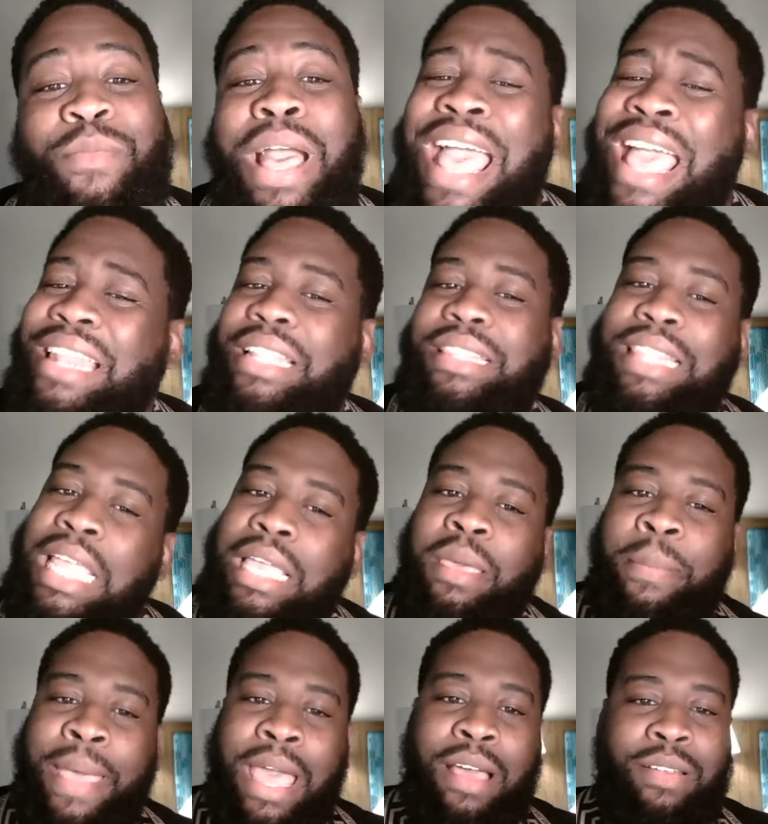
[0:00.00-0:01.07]
But I had to think
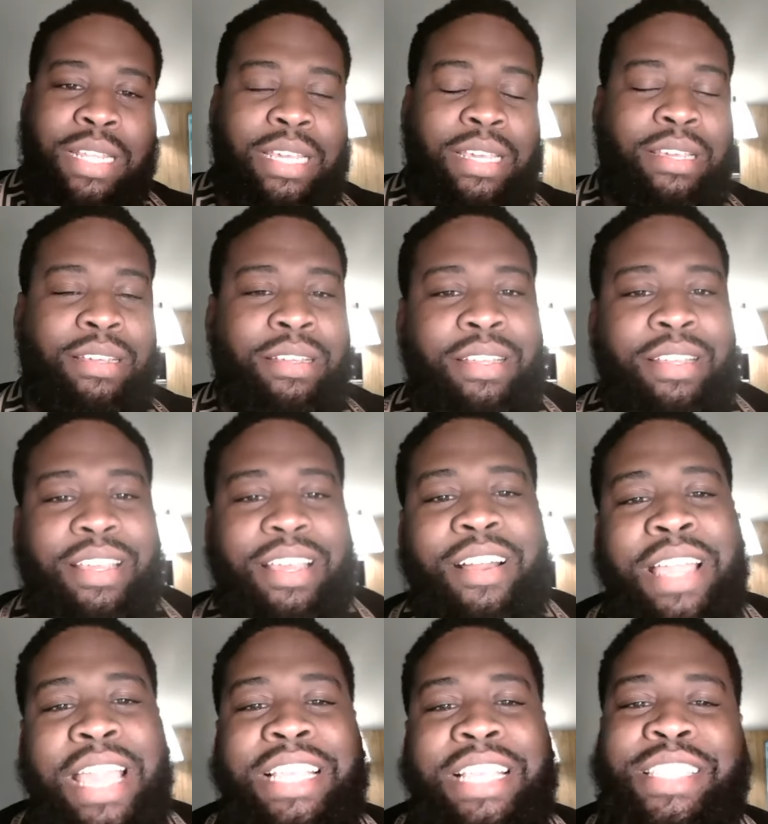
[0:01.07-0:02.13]
about it.
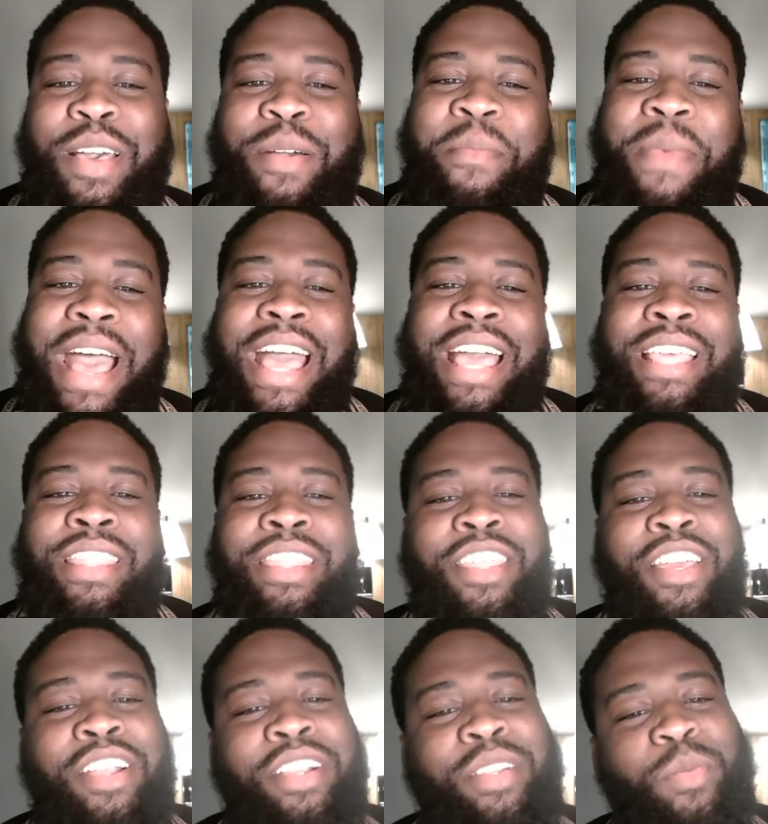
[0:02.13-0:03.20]
Okay, so my
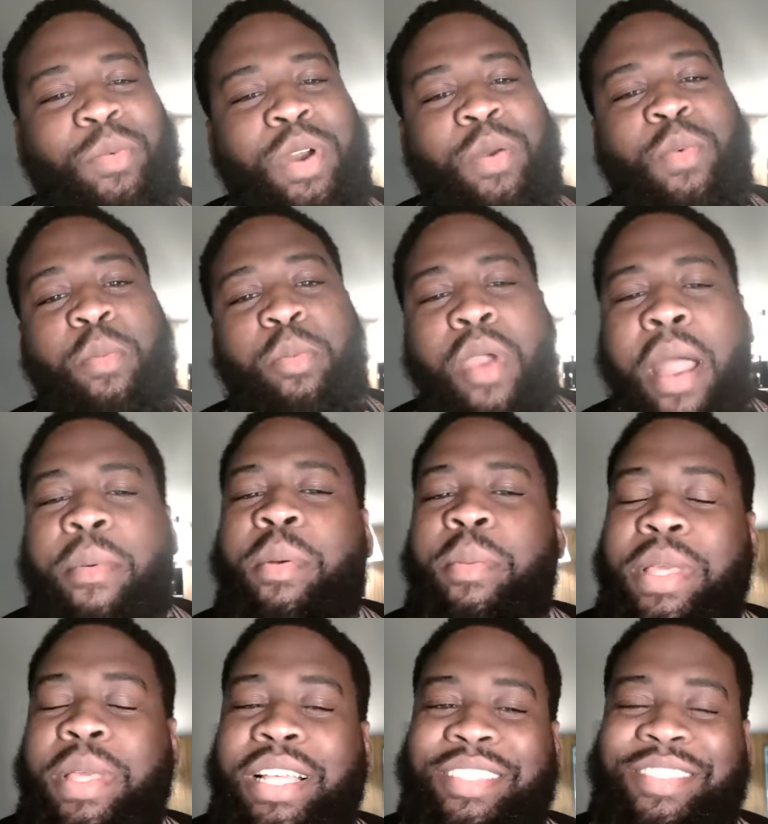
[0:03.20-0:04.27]
third one. You got
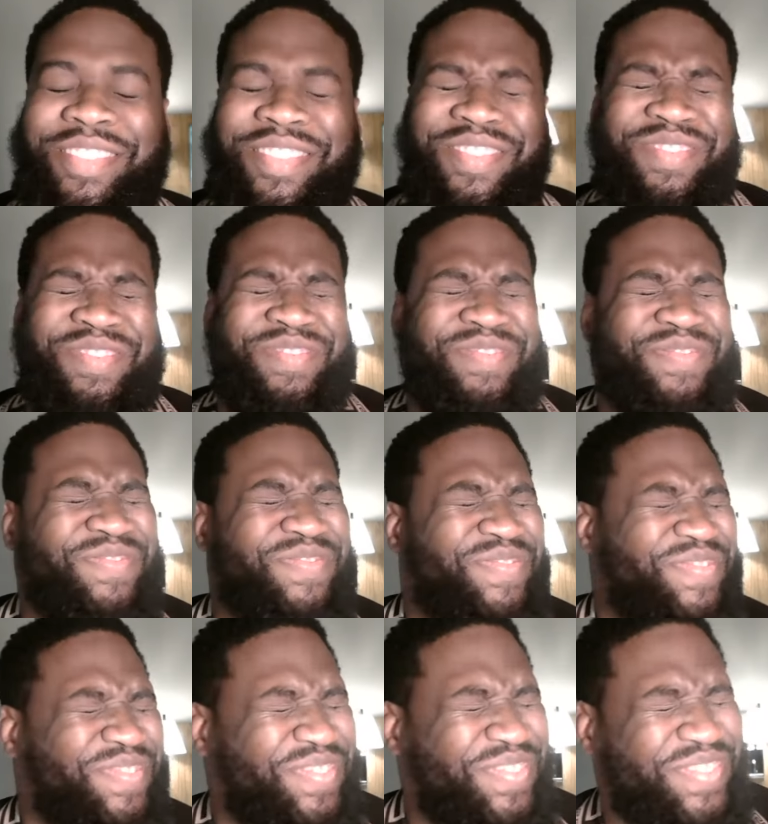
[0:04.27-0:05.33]
probably... a list. What
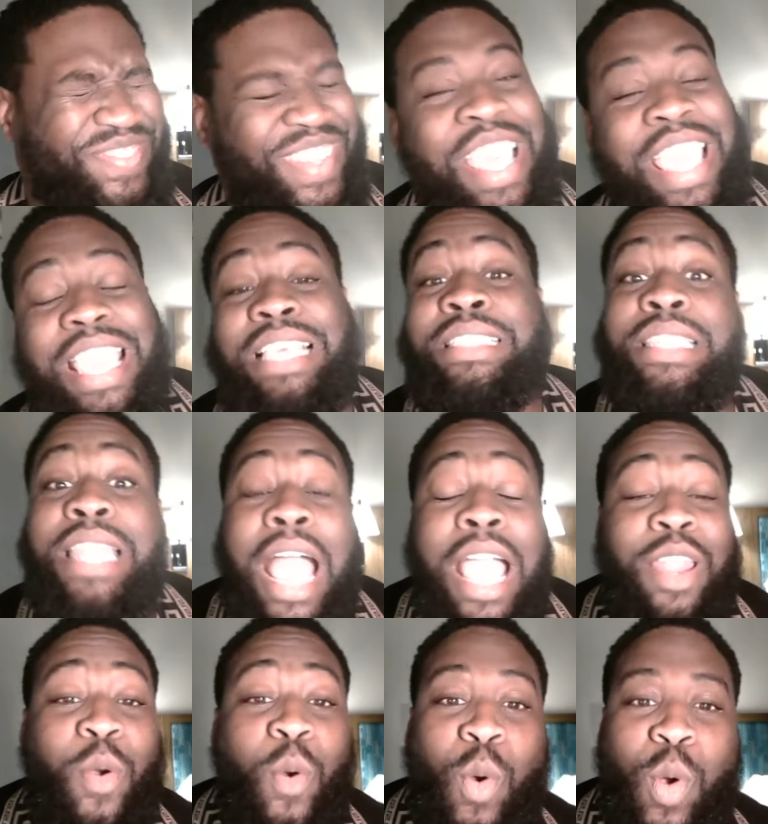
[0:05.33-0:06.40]
it's
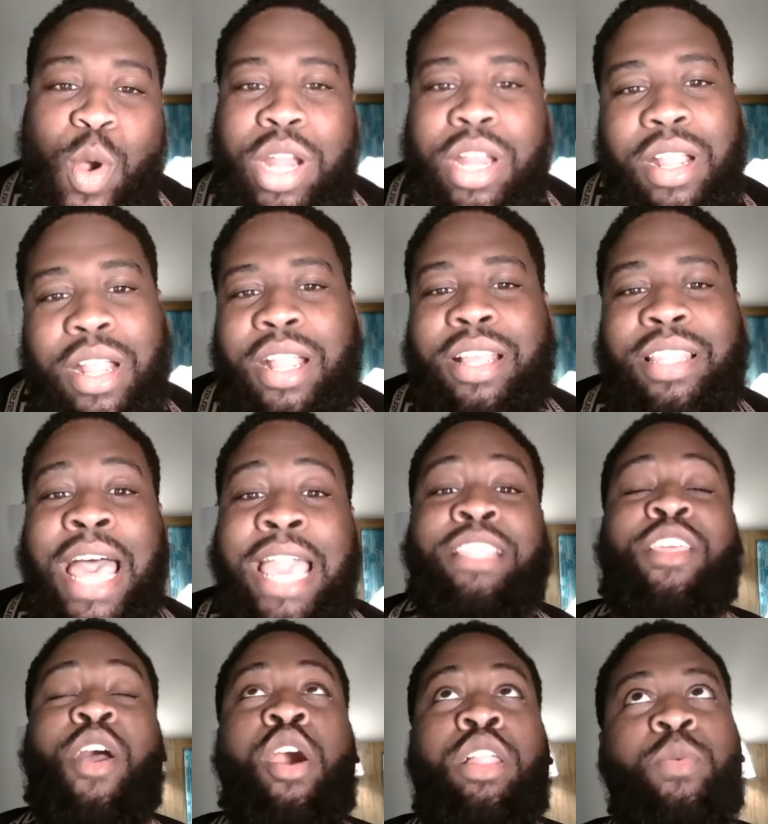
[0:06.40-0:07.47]
not in order.
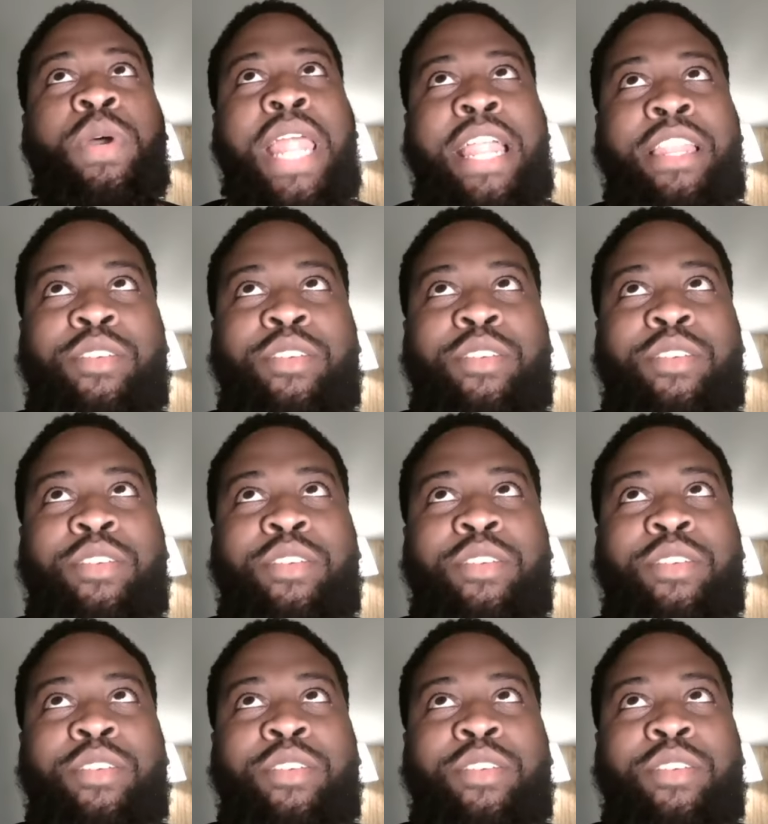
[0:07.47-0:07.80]
Like the only one I